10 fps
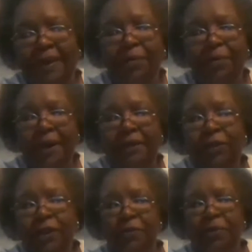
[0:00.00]
But
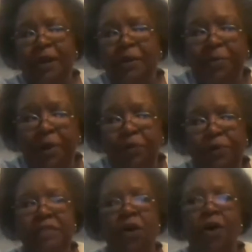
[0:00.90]

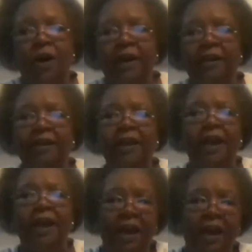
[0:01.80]
we saw it,
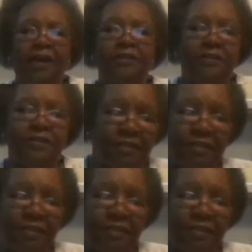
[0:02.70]
and